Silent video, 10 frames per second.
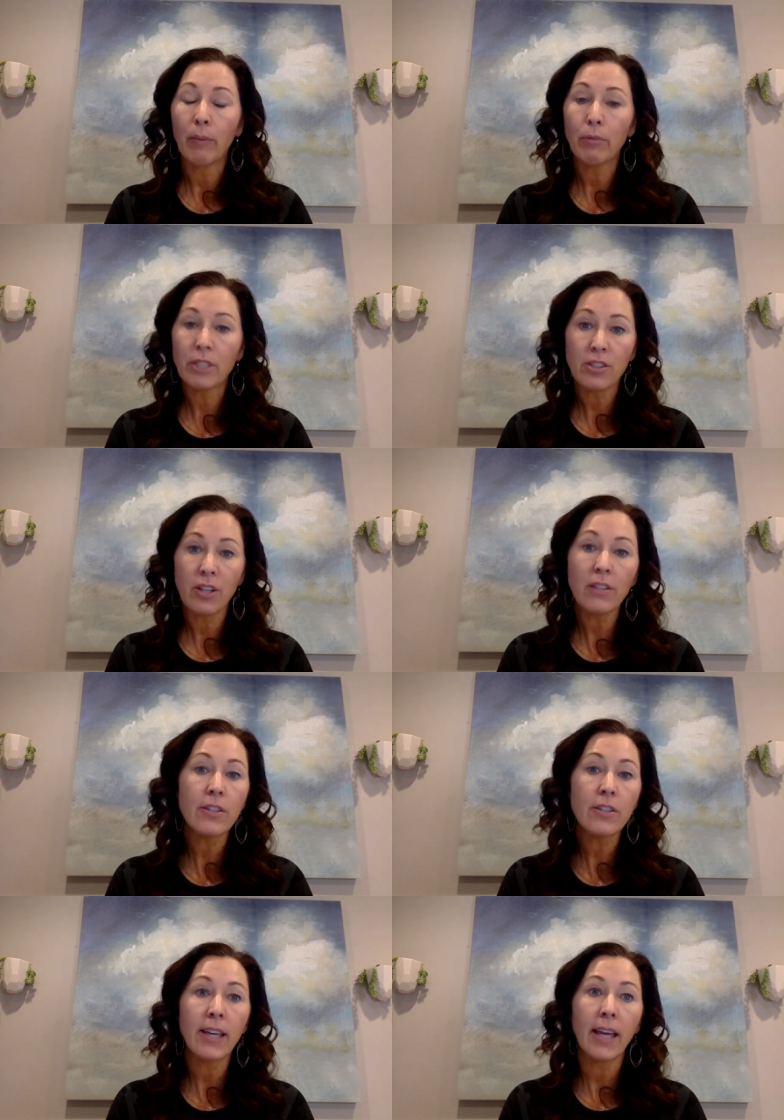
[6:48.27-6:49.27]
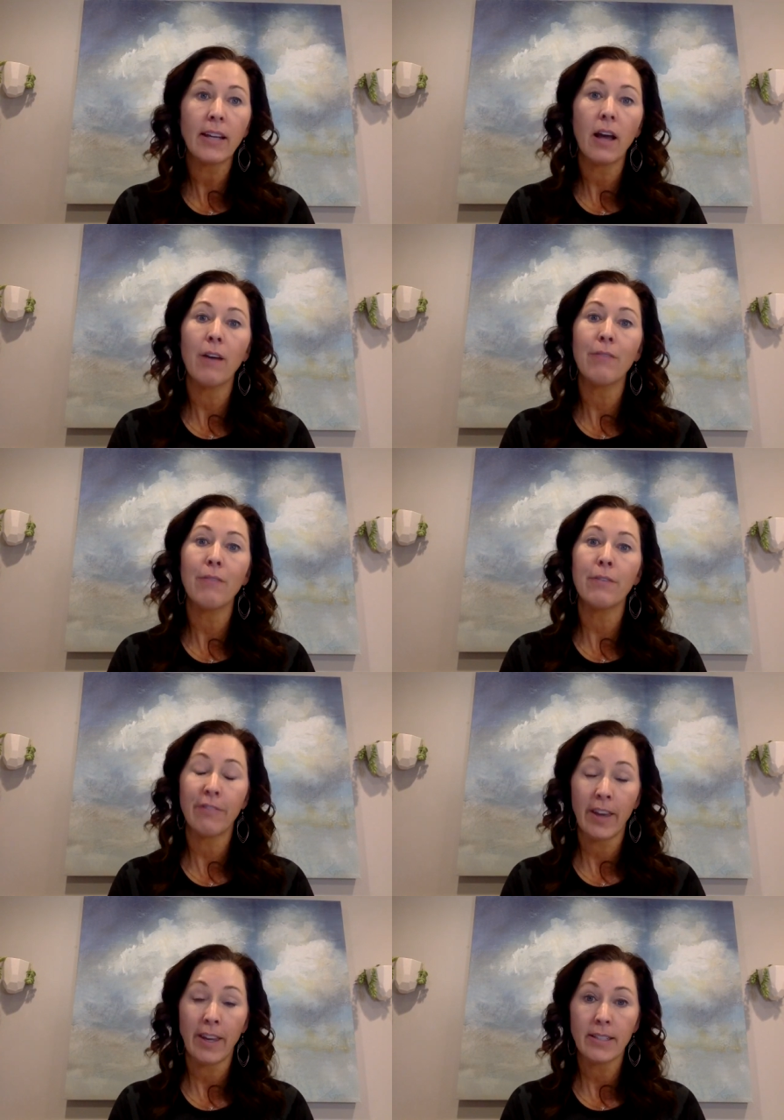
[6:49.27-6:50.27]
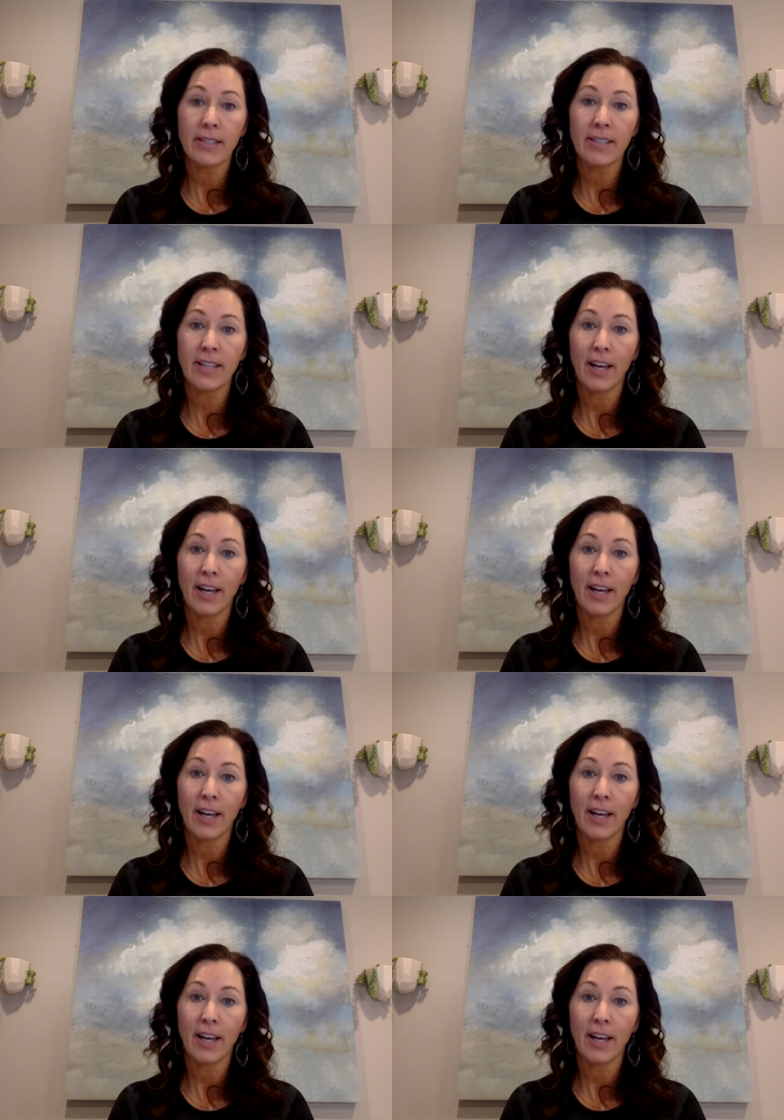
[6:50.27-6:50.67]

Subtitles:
which is also the gate of the fates.